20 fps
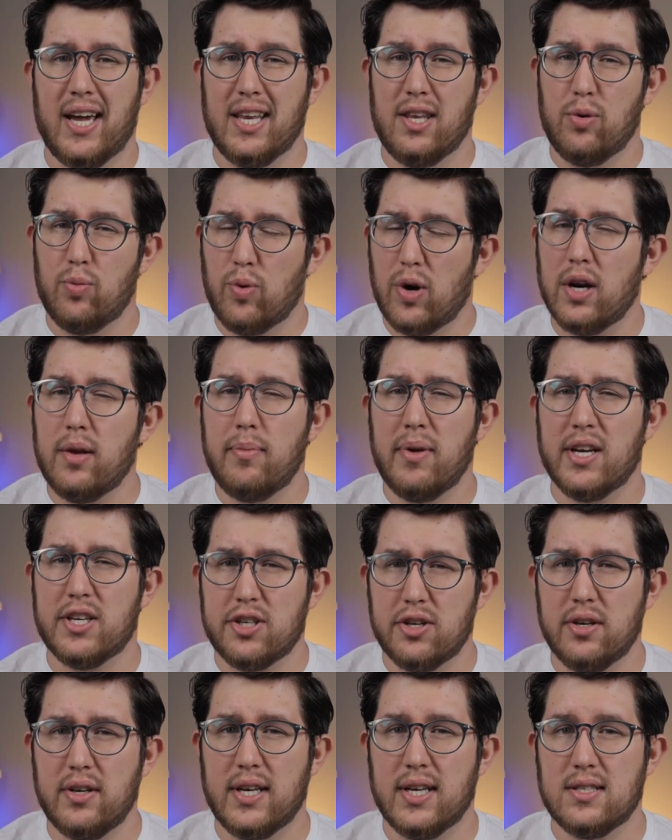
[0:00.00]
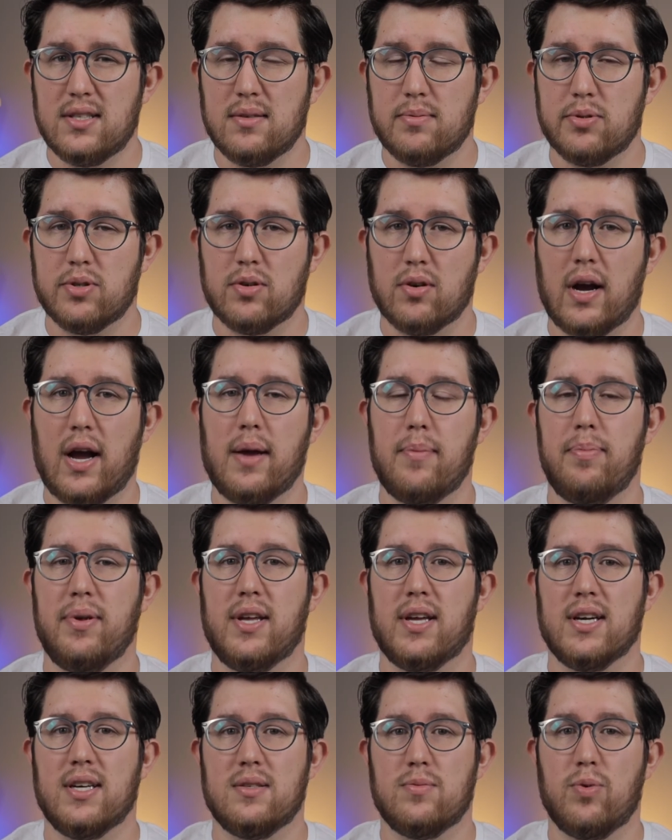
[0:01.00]
And you want to make sure you hit subscribe
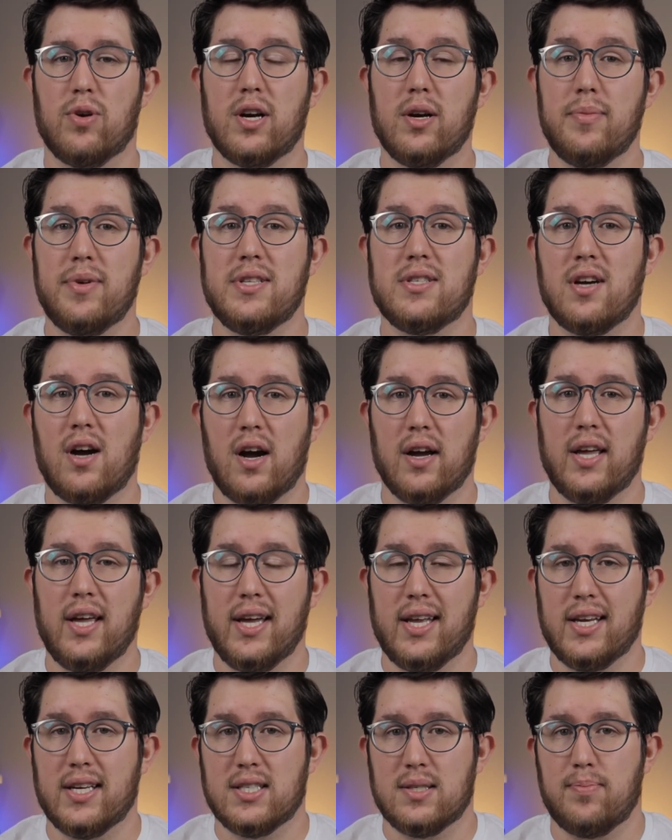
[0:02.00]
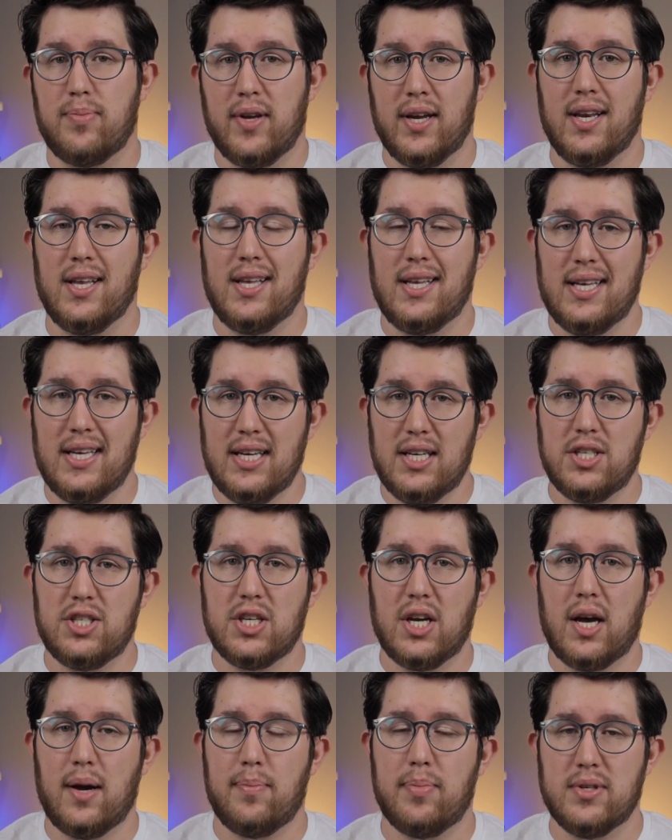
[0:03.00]
because we're going to be talking and explaining
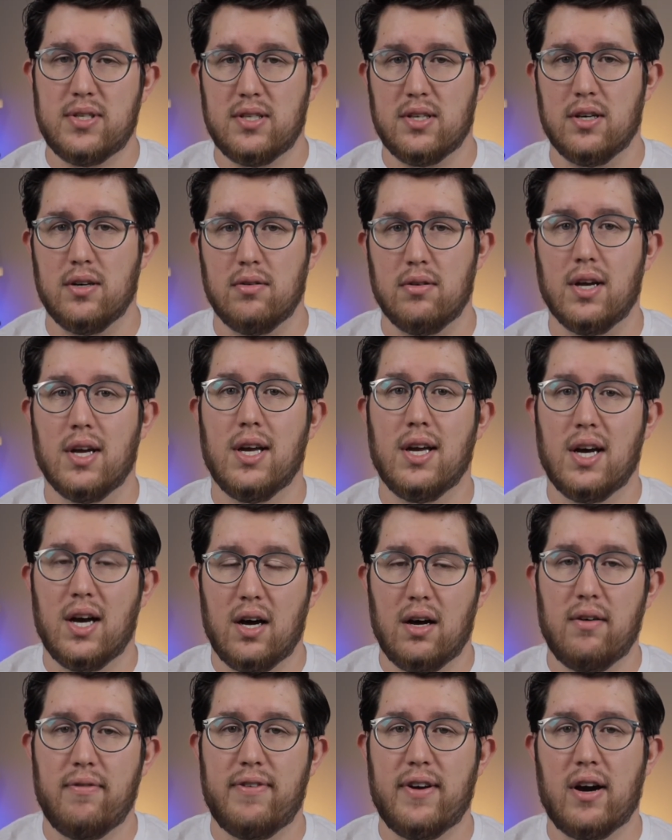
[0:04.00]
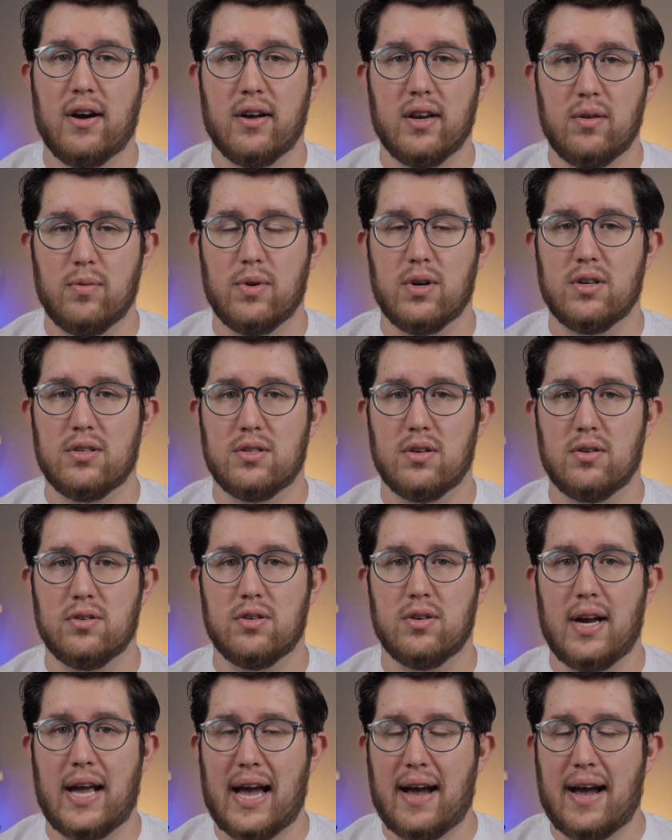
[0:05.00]
each episode of Falcon and Winter Soldier